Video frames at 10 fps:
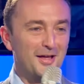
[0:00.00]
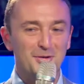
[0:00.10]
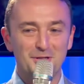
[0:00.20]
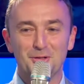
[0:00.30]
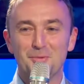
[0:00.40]

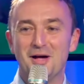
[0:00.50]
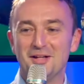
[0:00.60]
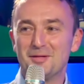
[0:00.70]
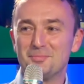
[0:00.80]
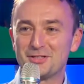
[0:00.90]
years as
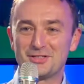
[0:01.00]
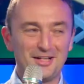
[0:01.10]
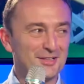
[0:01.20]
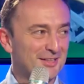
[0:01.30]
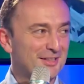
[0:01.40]
an
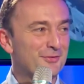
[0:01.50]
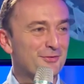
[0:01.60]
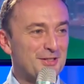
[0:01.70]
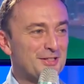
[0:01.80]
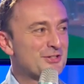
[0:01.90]
association?
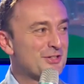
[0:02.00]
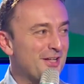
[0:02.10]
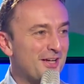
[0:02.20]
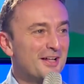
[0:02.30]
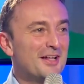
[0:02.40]

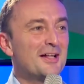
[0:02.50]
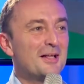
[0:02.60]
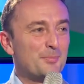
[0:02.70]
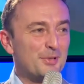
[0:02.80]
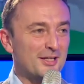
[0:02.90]
Well,
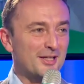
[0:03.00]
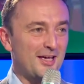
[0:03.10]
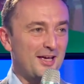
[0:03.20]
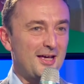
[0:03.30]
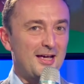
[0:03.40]
it's a tough
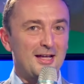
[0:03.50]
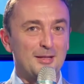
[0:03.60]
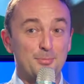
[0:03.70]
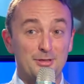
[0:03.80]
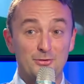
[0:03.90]

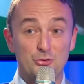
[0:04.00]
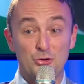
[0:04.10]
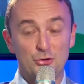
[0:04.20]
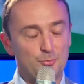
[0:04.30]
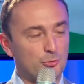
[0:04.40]
question
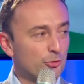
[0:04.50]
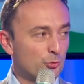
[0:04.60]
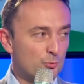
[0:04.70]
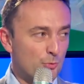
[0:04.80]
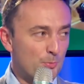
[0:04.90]
because,
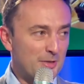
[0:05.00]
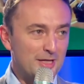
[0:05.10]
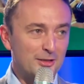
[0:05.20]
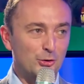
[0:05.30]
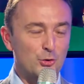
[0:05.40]
you
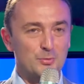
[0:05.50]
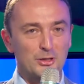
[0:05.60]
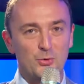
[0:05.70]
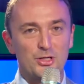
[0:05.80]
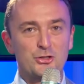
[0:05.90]
know,
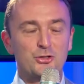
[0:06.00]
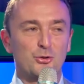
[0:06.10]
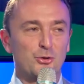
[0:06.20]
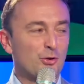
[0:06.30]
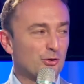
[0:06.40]

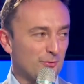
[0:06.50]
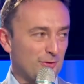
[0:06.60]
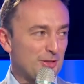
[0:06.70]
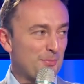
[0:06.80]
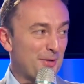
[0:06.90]

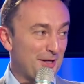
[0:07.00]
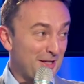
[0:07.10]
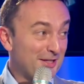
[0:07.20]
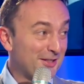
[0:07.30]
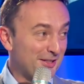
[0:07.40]
forecasts
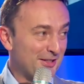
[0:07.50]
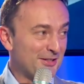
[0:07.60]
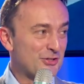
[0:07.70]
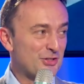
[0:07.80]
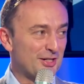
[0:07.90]
are
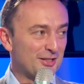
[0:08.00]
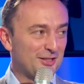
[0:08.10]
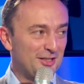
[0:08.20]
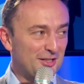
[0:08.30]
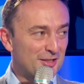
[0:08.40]
very
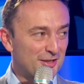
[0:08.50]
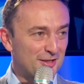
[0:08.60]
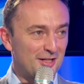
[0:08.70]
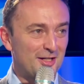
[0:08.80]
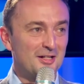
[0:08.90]
challenging, uh,
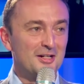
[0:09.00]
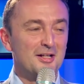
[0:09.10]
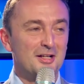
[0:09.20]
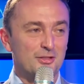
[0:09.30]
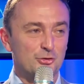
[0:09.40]
especially in a